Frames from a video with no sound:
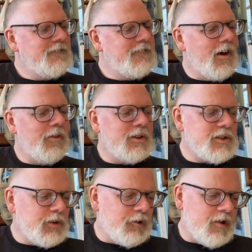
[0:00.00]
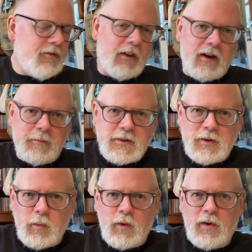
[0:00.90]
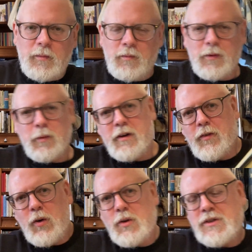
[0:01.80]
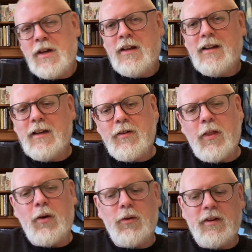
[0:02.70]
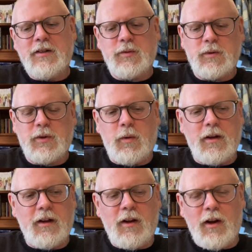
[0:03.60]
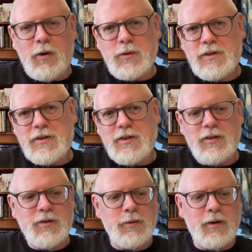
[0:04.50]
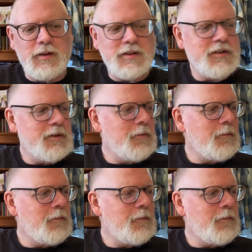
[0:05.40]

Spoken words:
And the story of the Lambton worm, which of course, living in the northeast, was quite close to us,